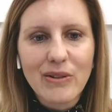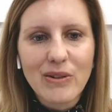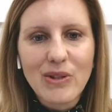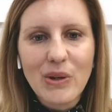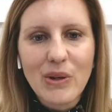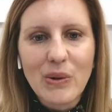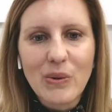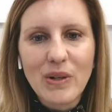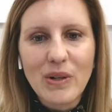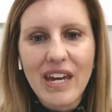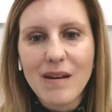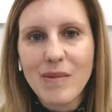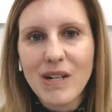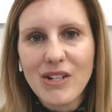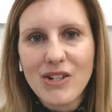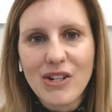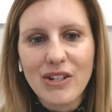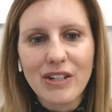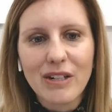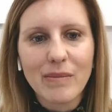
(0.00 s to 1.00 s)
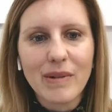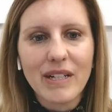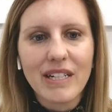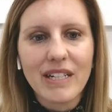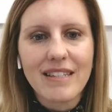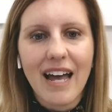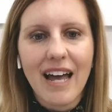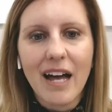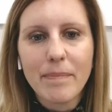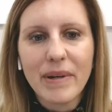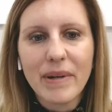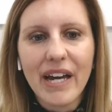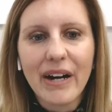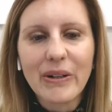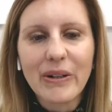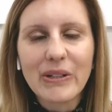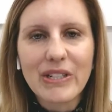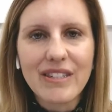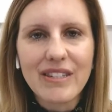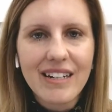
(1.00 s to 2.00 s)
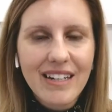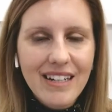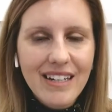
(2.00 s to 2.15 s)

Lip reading: So gaming tournaments, happy hours,